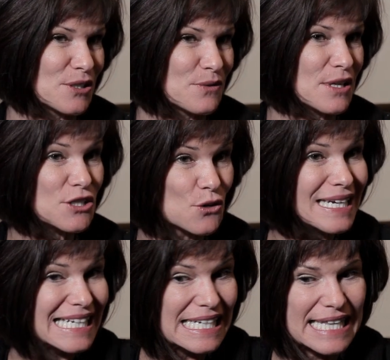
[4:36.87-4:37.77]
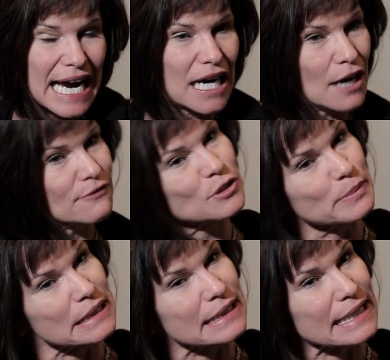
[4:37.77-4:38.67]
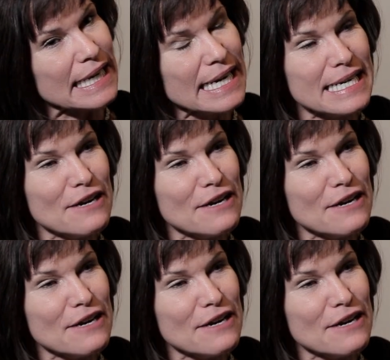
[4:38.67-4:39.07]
so they need that comfortability.